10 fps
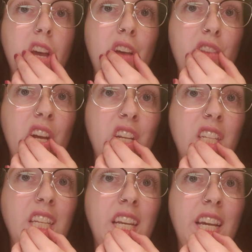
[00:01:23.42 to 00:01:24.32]
I've had
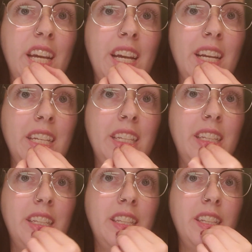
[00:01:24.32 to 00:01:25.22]
to get
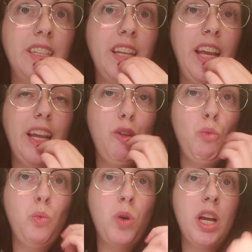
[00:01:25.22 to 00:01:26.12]

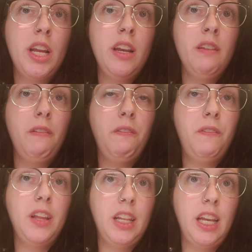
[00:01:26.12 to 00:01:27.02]
one
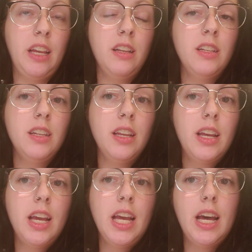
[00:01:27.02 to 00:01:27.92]
filling
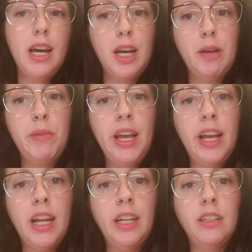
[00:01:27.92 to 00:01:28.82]

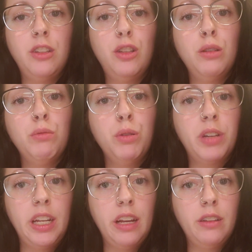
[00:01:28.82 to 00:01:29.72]
and 2 root
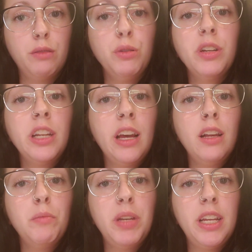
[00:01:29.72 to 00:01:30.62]
canals. Root
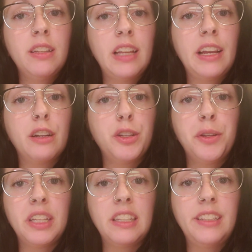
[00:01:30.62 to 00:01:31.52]
canal means that your
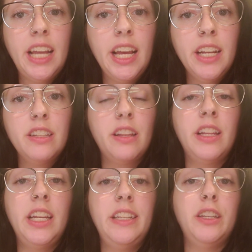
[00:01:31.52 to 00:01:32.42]
tooth is dead, so
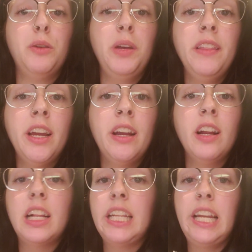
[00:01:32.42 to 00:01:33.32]
they need to go in
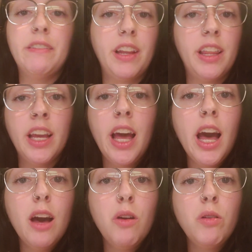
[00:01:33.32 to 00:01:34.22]
there, clean everything
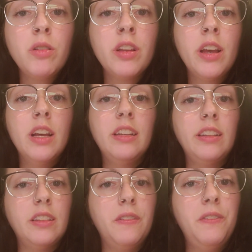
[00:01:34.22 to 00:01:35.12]
out,
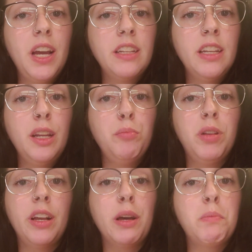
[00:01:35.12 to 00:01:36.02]
disinfect it,
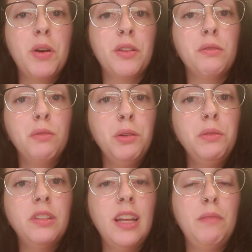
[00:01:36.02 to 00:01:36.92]
plug up all the
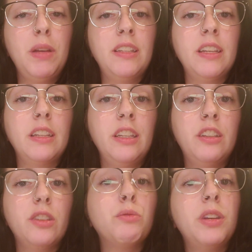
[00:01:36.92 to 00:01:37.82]
roots, and basically
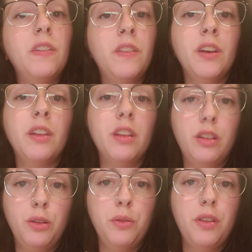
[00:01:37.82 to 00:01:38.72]
just refill the
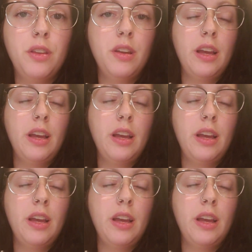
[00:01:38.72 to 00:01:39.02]
tooth.